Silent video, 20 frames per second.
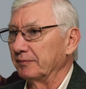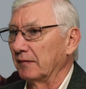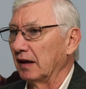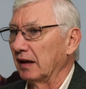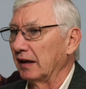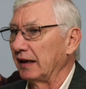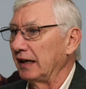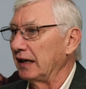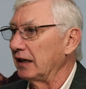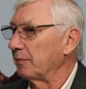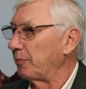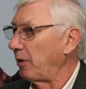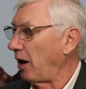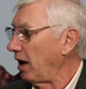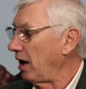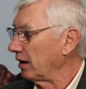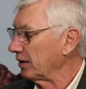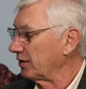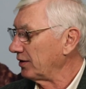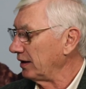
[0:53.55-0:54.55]
lead the
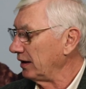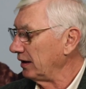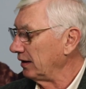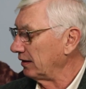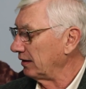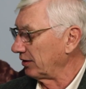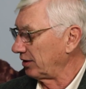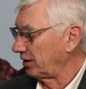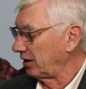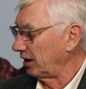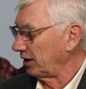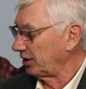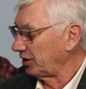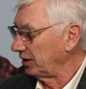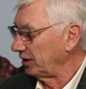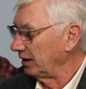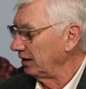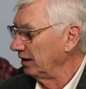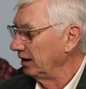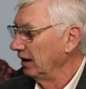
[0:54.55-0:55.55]
policy
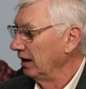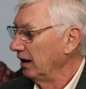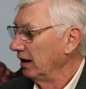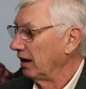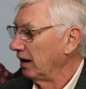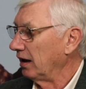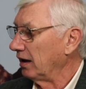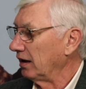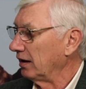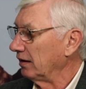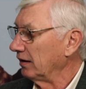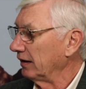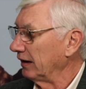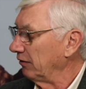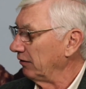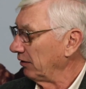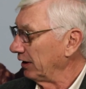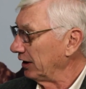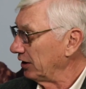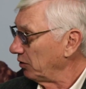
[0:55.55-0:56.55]
discussion in
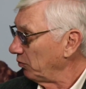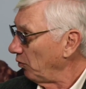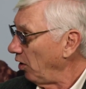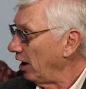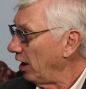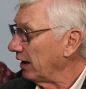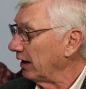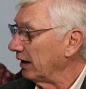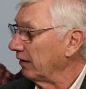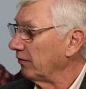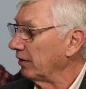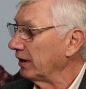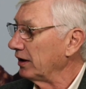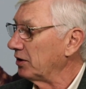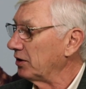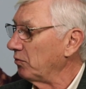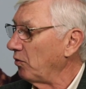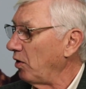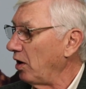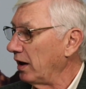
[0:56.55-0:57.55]
Region 1. And
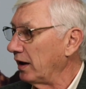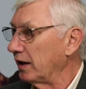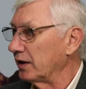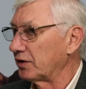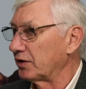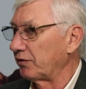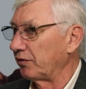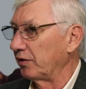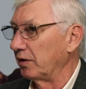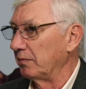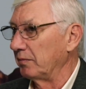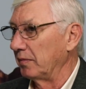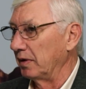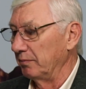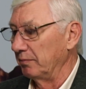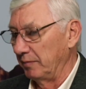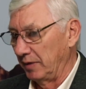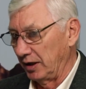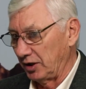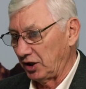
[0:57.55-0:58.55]
Region 1 is from
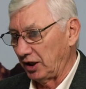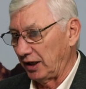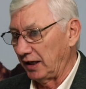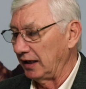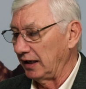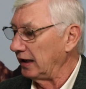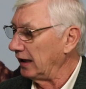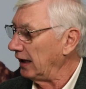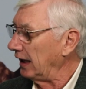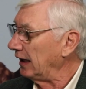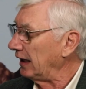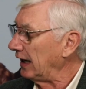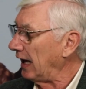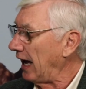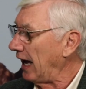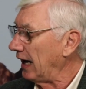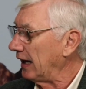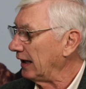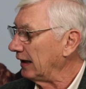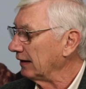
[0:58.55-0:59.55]
Michigan and
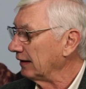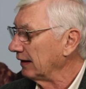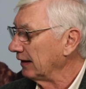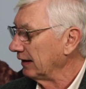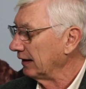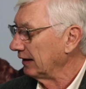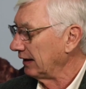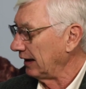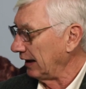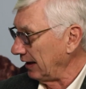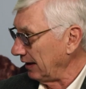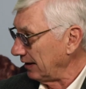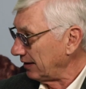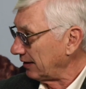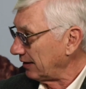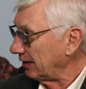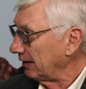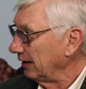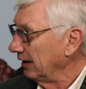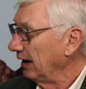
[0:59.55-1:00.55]
Indiana
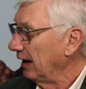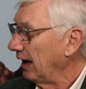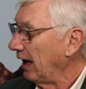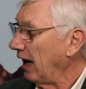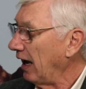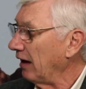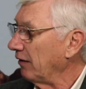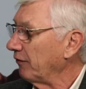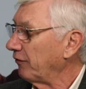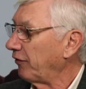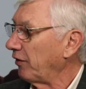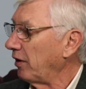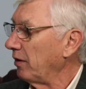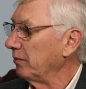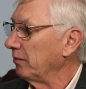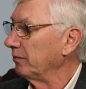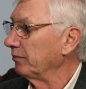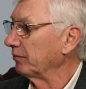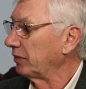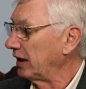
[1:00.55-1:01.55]
east, and
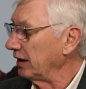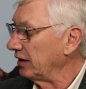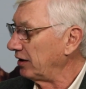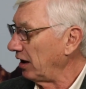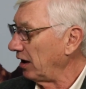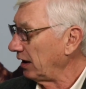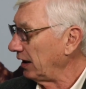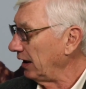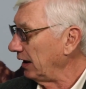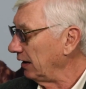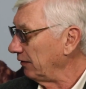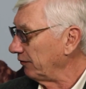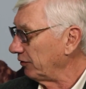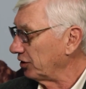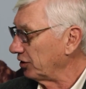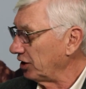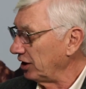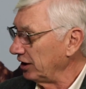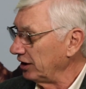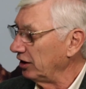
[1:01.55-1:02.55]
from Kentucky and
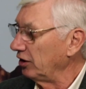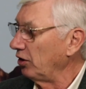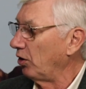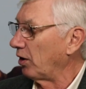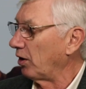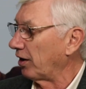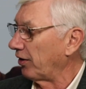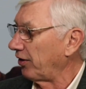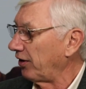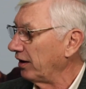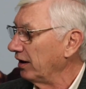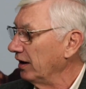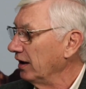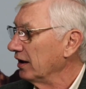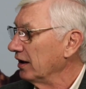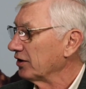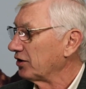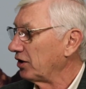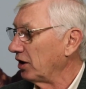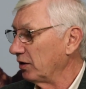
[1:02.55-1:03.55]
Virginia north.
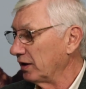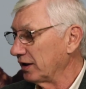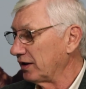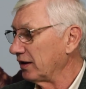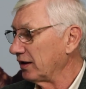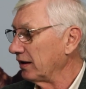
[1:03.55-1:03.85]
So it's